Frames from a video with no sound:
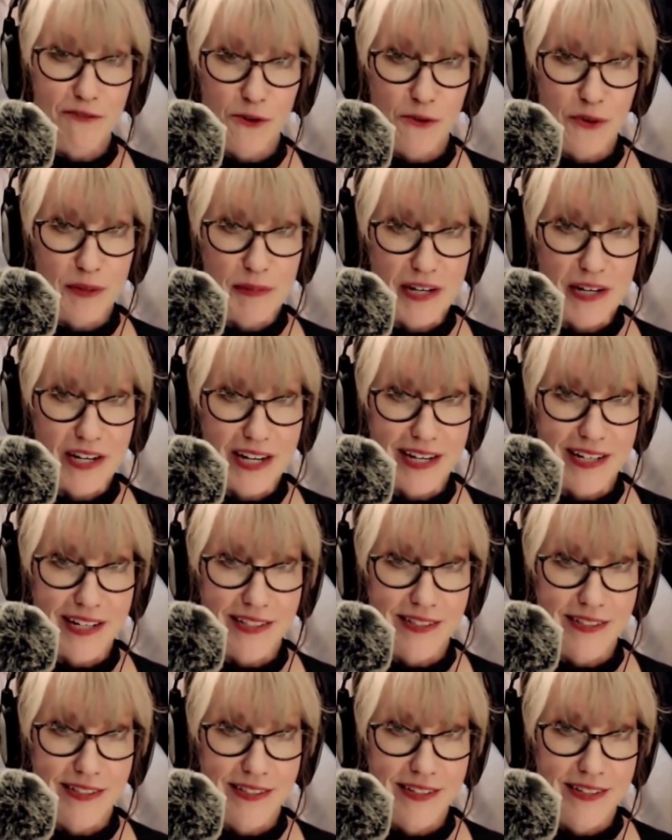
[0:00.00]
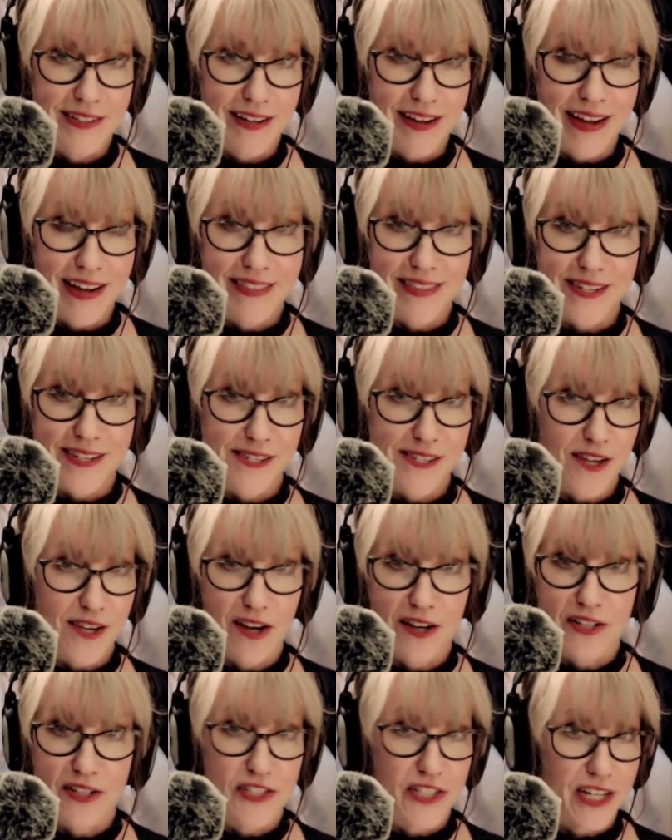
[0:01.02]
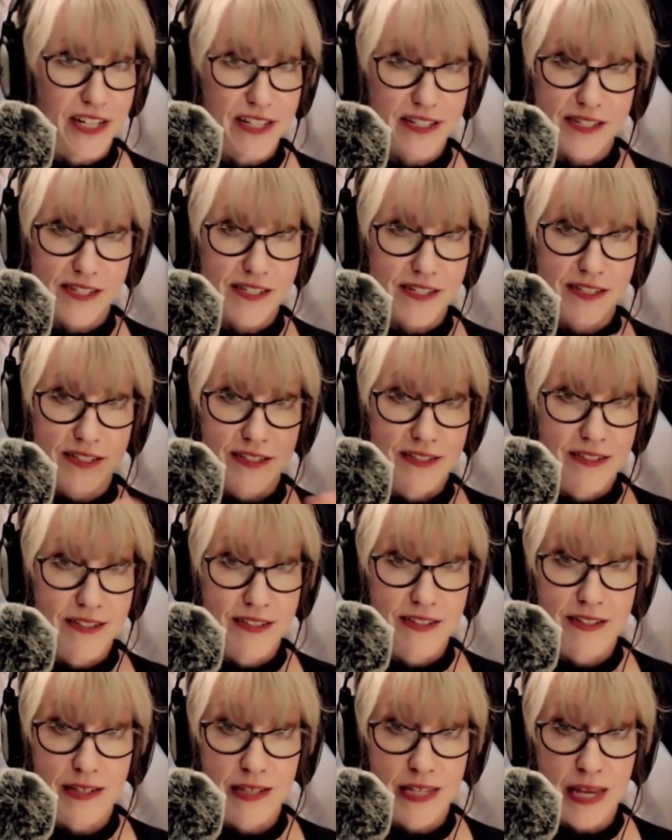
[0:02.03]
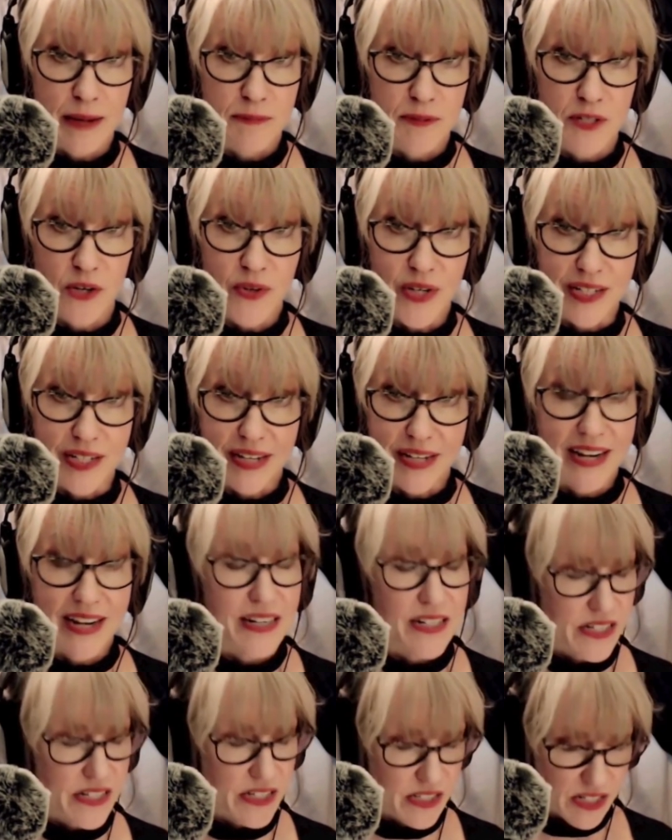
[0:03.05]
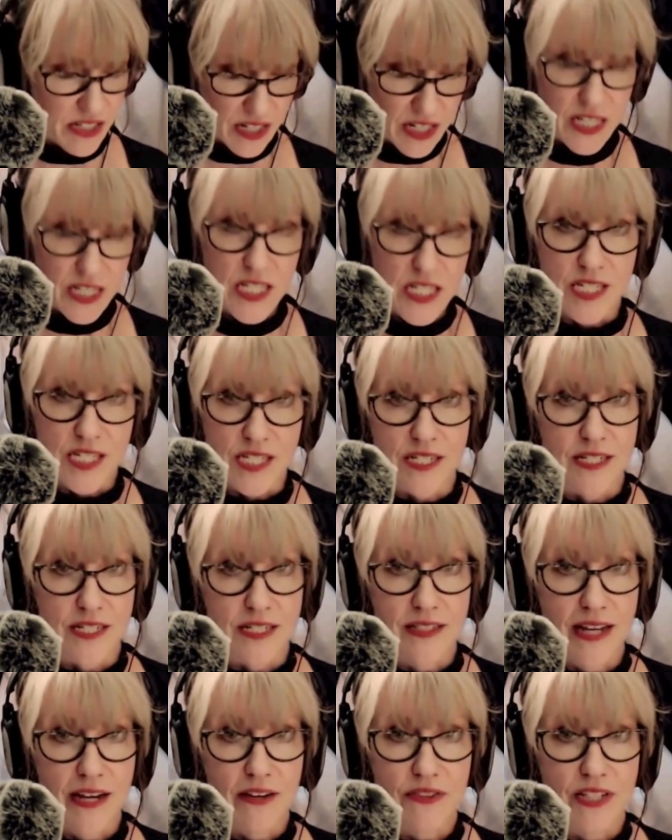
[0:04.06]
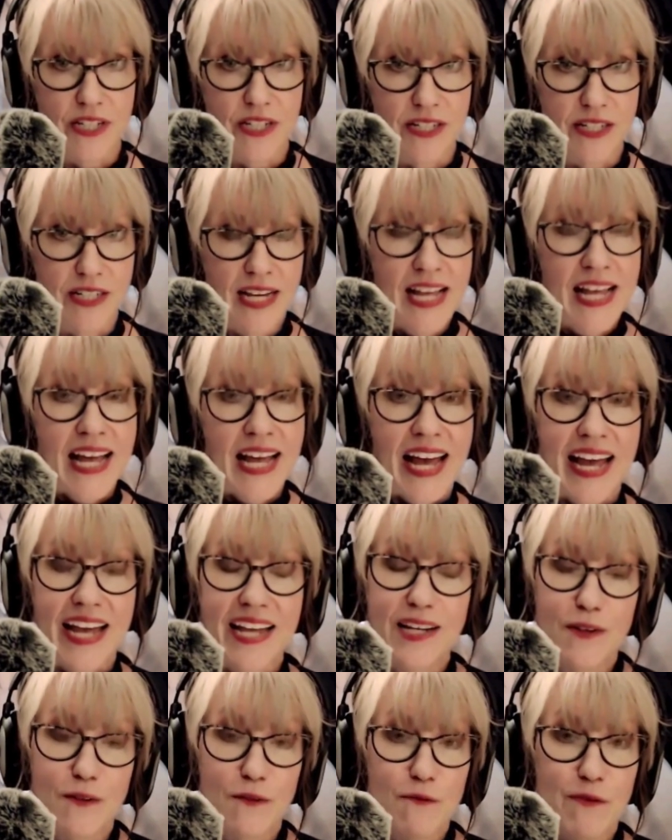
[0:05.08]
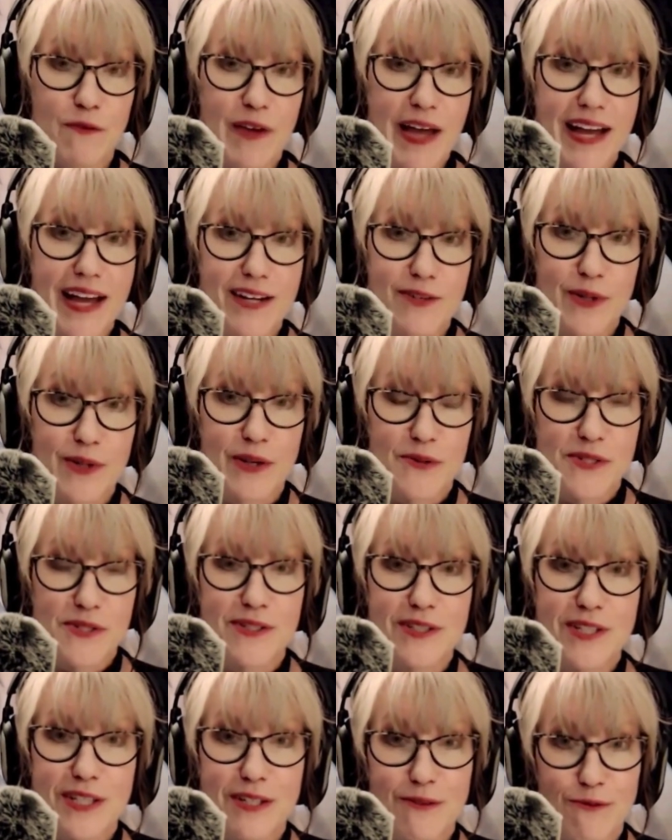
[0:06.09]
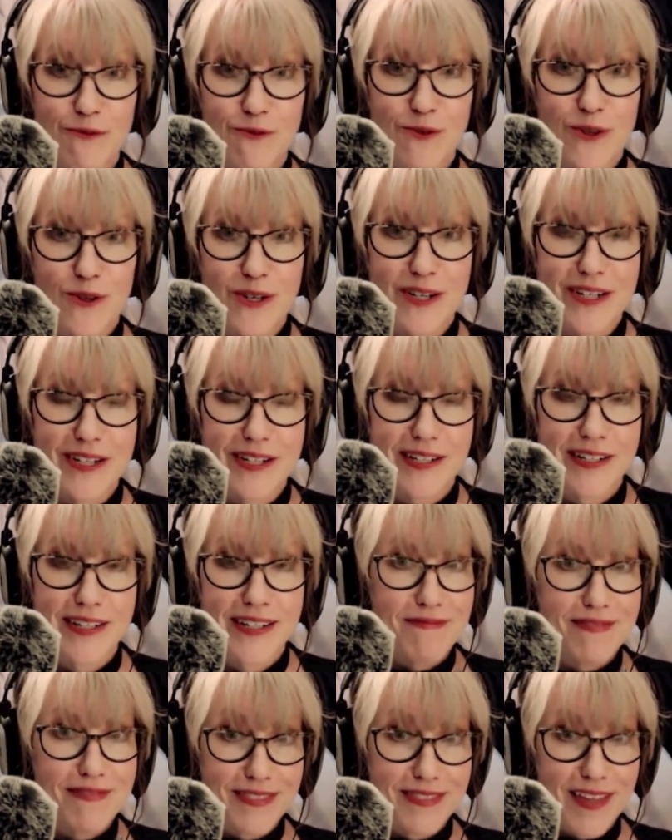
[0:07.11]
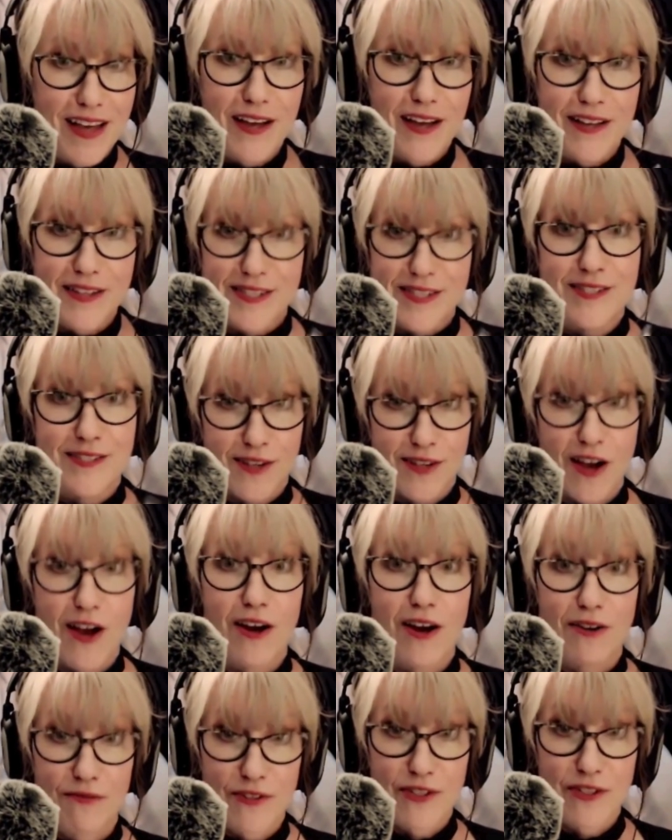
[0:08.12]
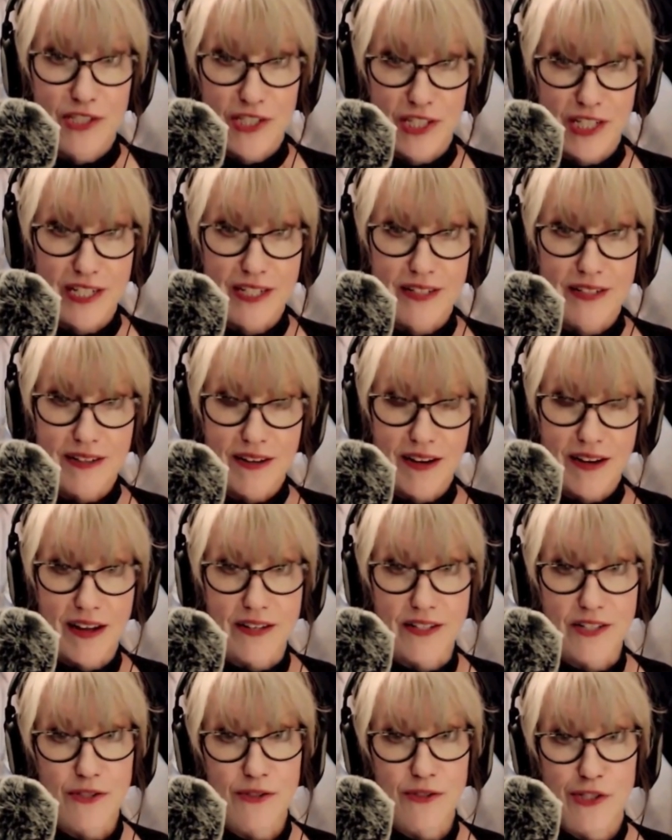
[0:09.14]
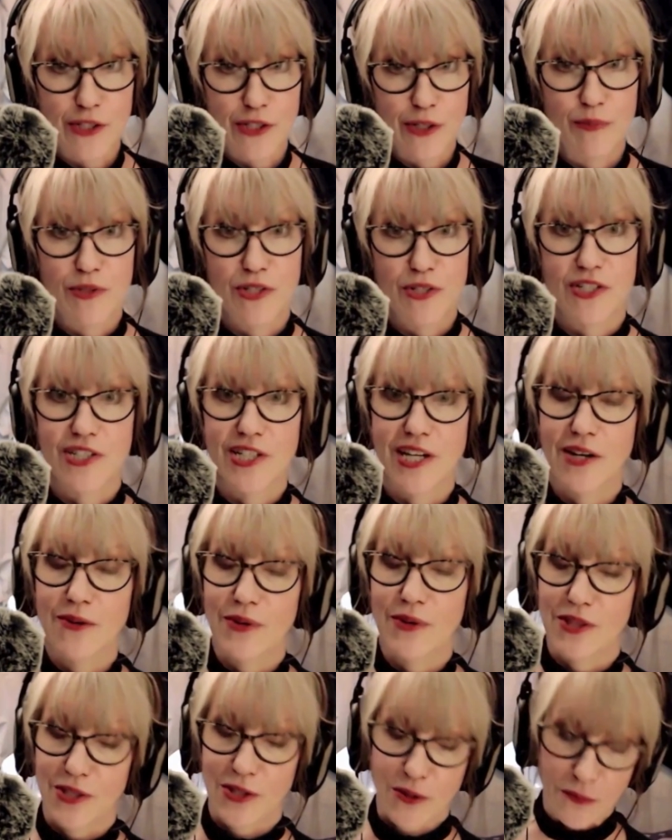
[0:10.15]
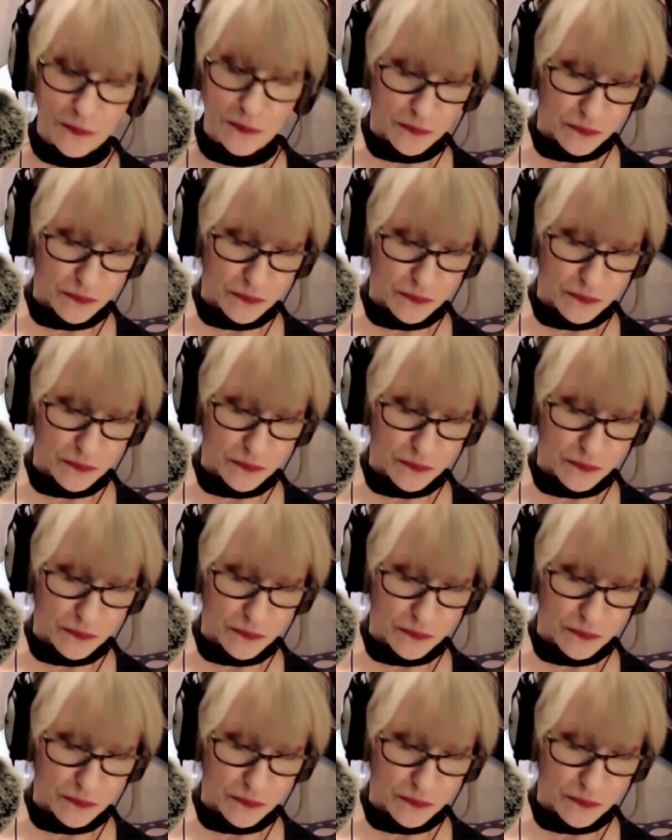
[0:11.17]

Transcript: remarried. And this song just kept going. And it is still out there. And in fact, when I was looking for a song version on YouTube to share with you,